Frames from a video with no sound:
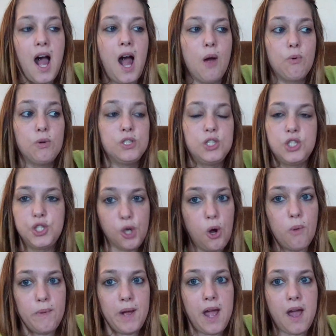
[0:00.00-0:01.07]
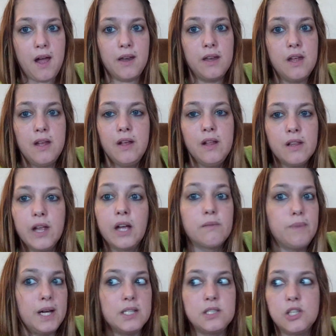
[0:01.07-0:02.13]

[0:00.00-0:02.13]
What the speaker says: I was so mad. Like, my